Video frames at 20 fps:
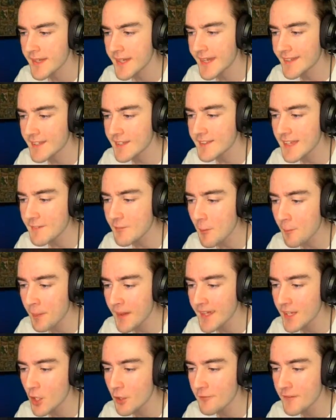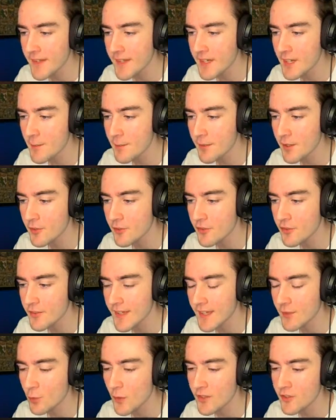He does have a ping over here because
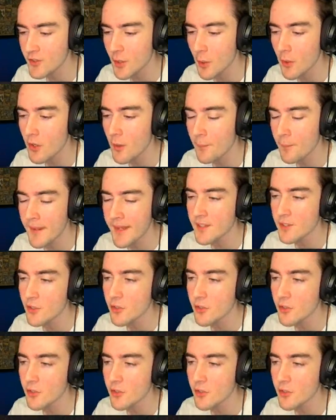that's where someone got pinged on